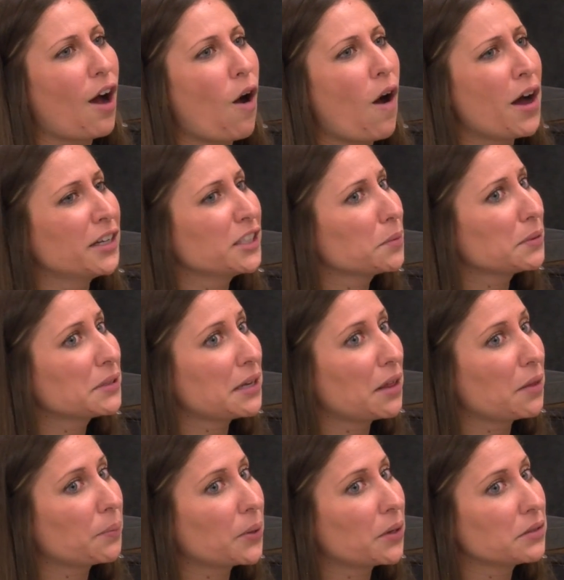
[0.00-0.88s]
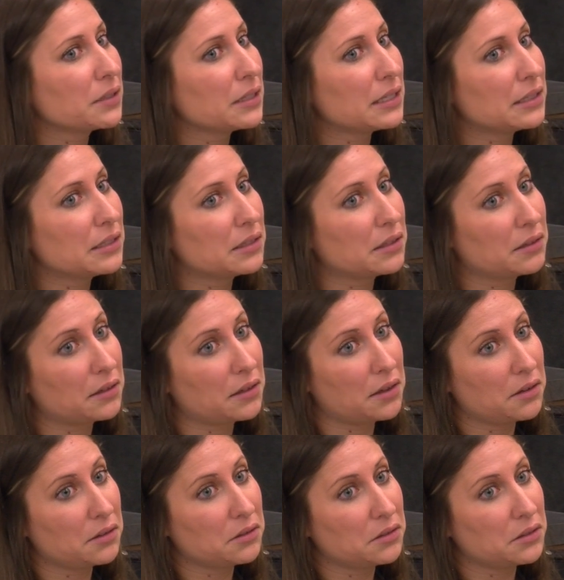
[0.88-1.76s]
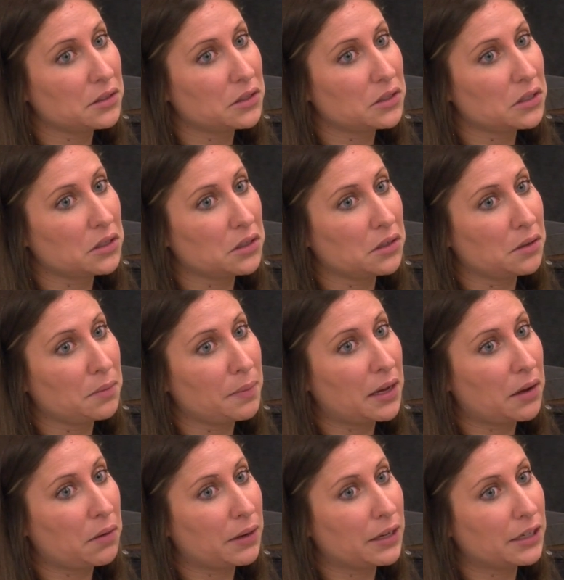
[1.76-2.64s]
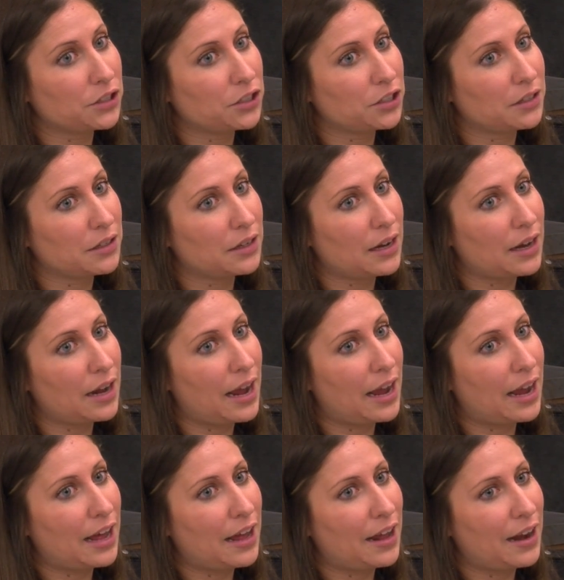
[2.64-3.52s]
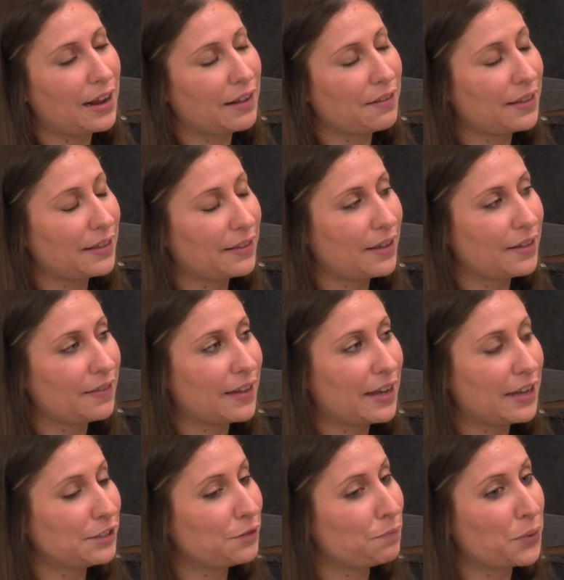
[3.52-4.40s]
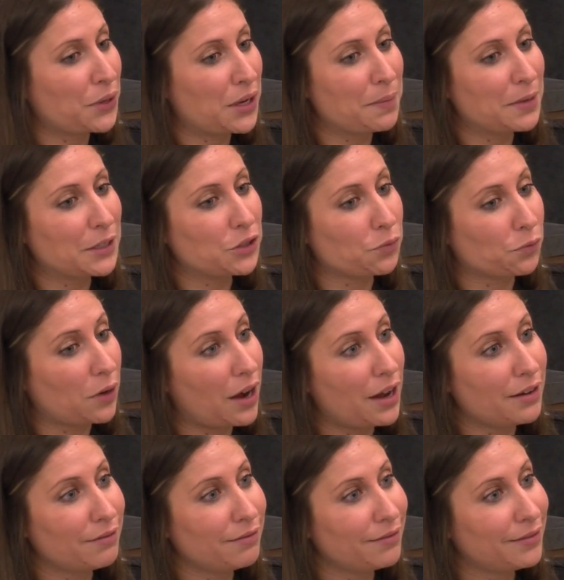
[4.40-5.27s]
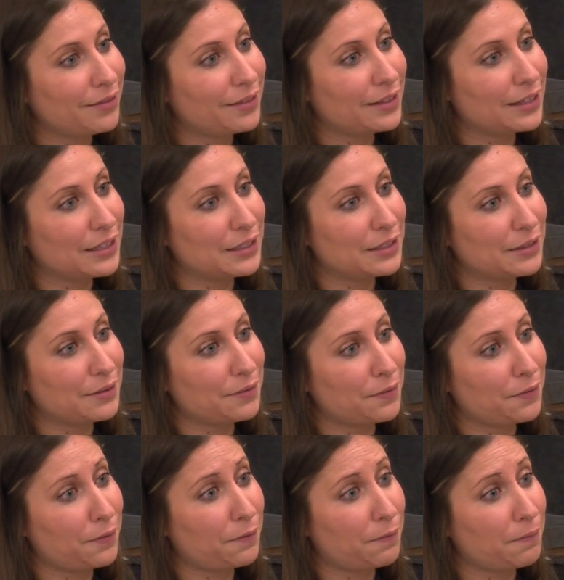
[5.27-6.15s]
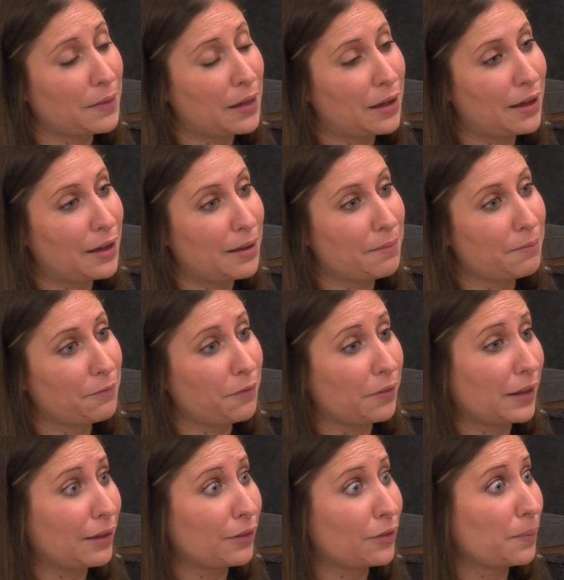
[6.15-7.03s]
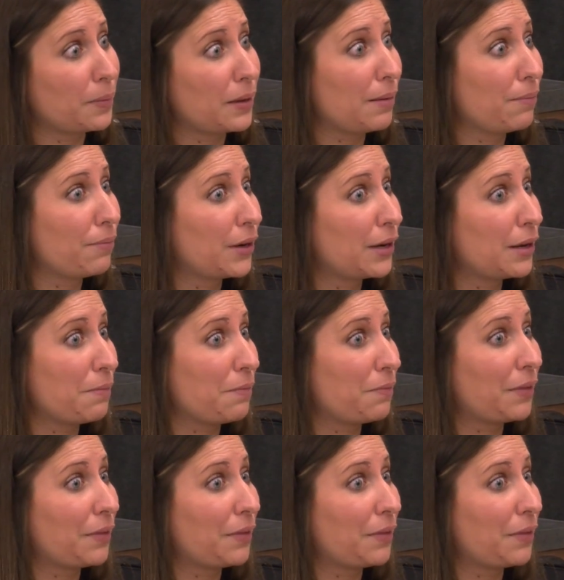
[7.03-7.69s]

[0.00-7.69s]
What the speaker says: 100% of the proceeds goes to Make-A-Wish, and I think that they pretty much run this philanthropy pretty,